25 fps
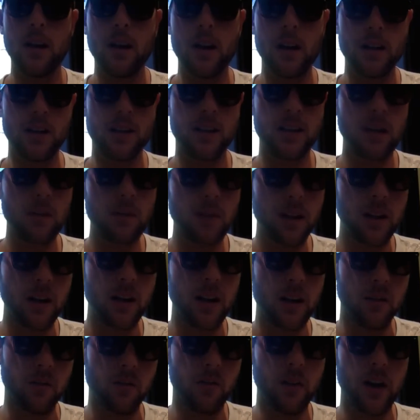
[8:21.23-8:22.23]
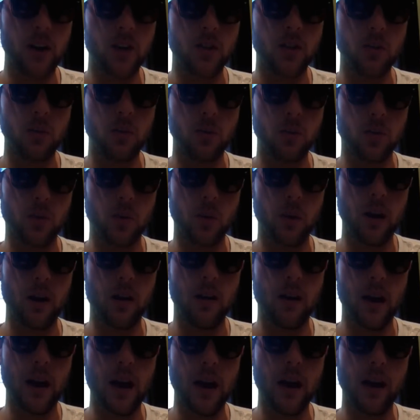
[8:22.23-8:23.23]
It's seemingly unfashionable to wear
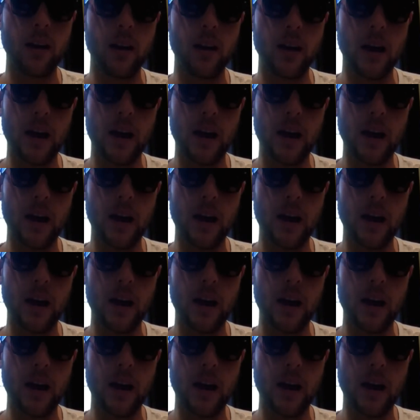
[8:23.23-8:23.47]
a hat